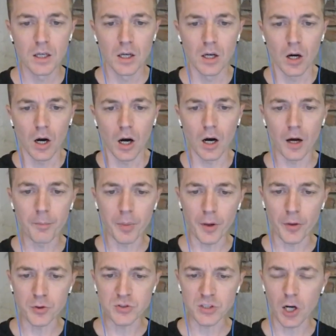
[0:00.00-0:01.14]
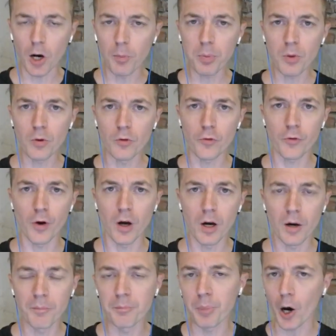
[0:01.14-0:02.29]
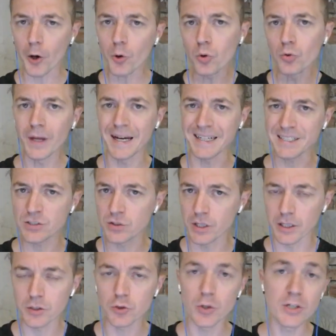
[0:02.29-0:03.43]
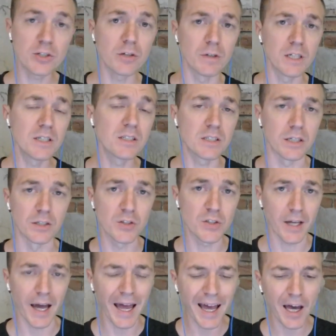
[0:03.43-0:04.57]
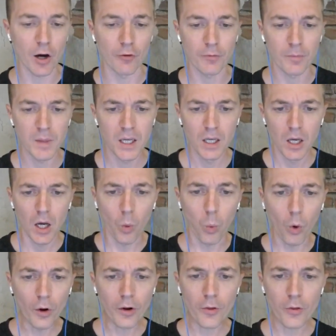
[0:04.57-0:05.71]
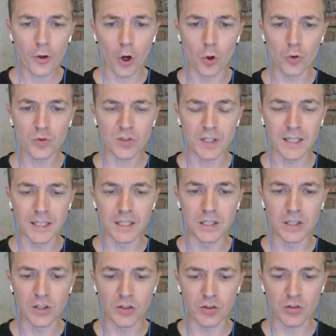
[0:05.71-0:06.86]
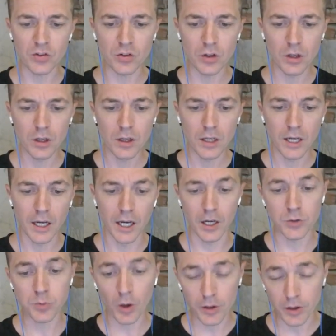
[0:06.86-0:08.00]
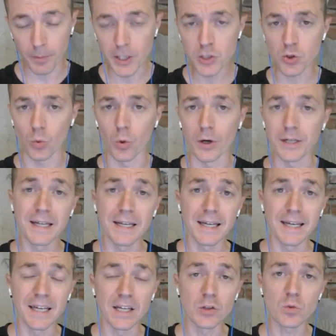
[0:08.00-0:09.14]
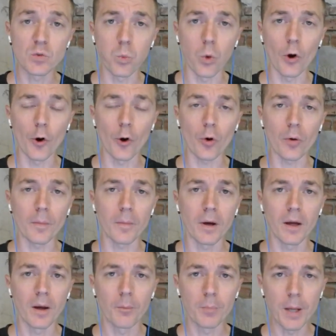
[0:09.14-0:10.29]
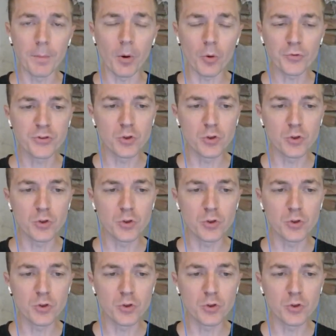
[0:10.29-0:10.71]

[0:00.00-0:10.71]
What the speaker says: But there's a couple of bottlenecks that creativity tends to have. One of those is, and it's probably the major one, is where people do